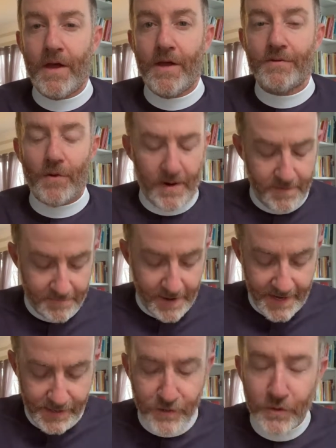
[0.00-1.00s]
So I
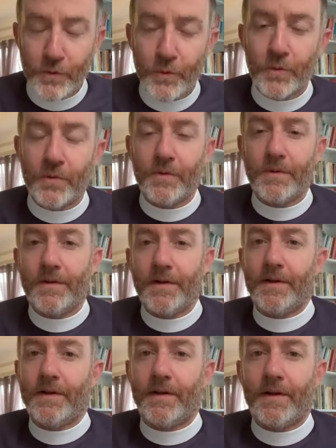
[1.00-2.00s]
invite you
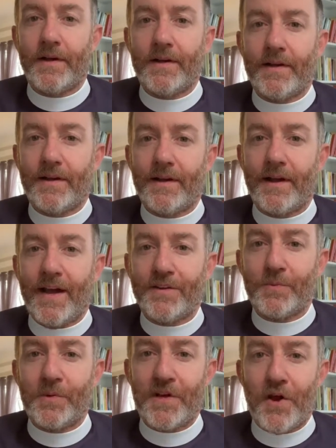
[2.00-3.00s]

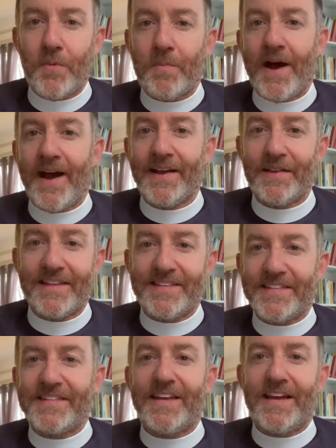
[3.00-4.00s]
as we go by, this
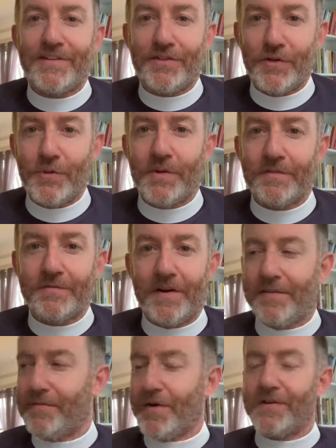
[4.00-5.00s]
is day 2
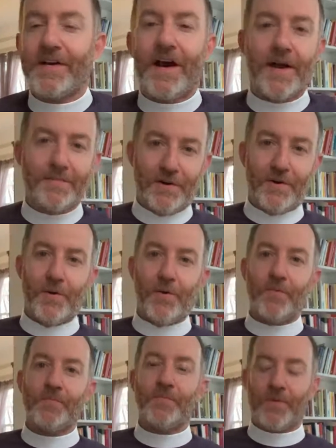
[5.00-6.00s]
of our time at
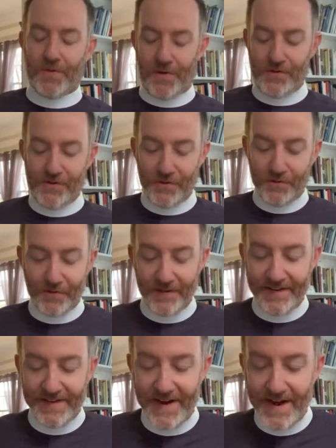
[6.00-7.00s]
home with our
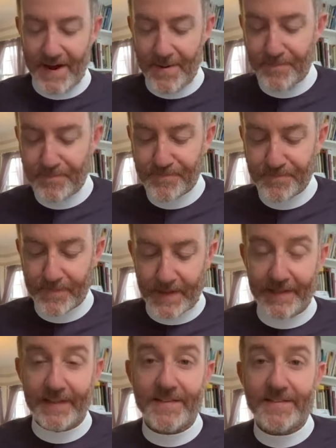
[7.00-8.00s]
children,
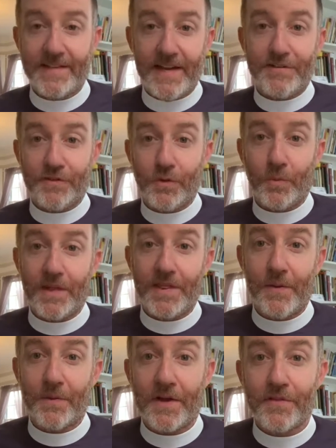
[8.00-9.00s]
at least day 2 when
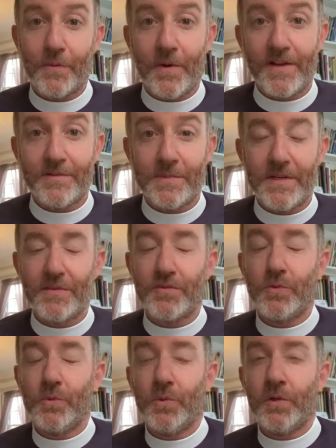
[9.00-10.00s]
they would otherwise be in
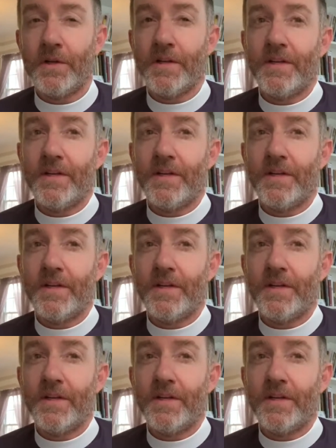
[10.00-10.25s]
school.